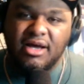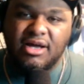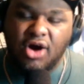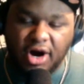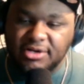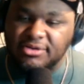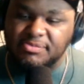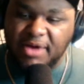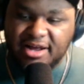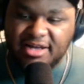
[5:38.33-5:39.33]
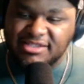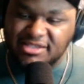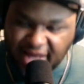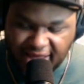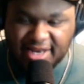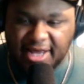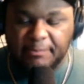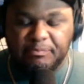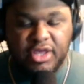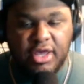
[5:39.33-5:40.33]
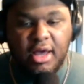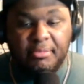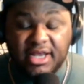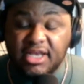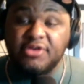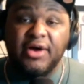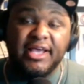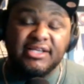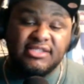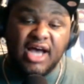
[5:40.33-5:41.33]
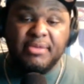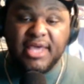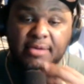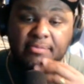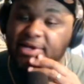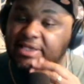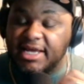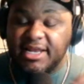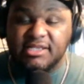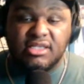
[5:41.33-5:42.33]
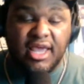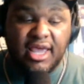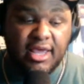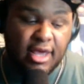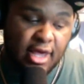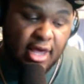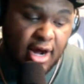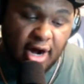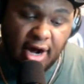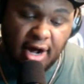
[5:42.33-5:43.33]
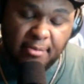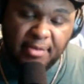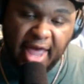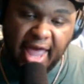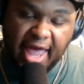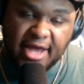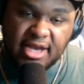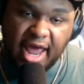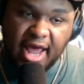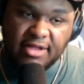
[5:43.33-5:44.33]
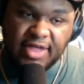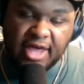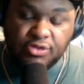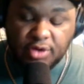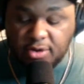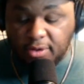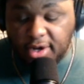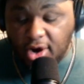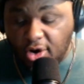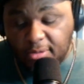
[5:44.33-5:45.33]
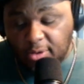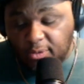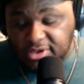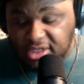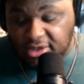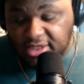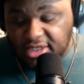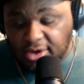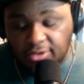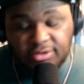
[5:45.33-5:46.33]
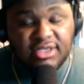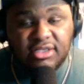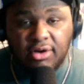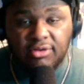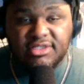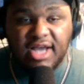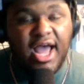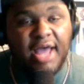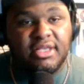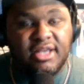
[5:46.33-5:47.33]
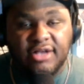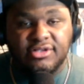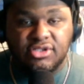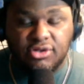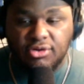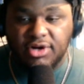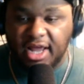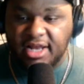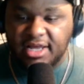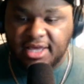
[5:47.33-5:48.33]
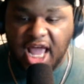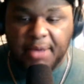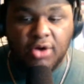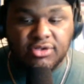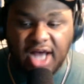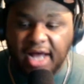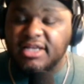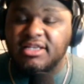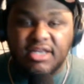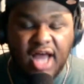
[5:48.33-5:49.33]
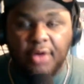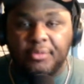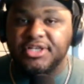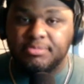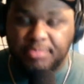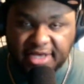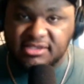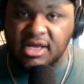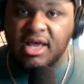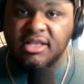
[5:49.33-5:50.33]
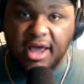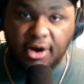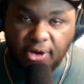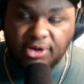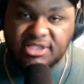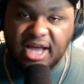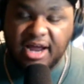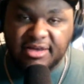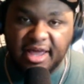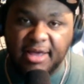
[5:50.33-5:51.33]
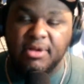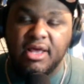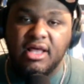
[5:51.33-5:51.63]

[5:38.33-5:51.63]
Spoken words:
Cardinals. Man, I couldn't stand him. But anyways, Tommy Edman did his thing. And that 3-run homer was literally the only time the Dodgers scored in the game. Ohtani did not reach base that whole entire game.